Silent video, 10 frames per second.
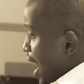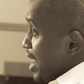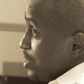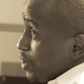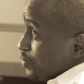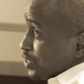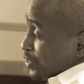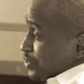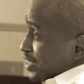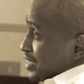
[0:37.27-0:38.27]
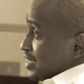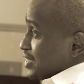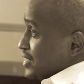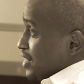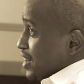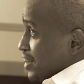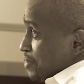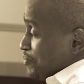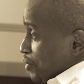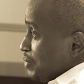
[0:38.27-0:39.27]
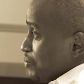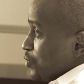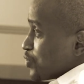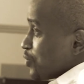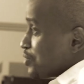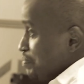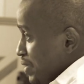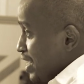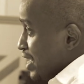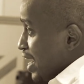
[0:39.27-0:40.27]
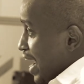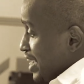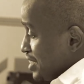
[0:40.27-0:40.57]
I knew I was innocent. The problem was not me. I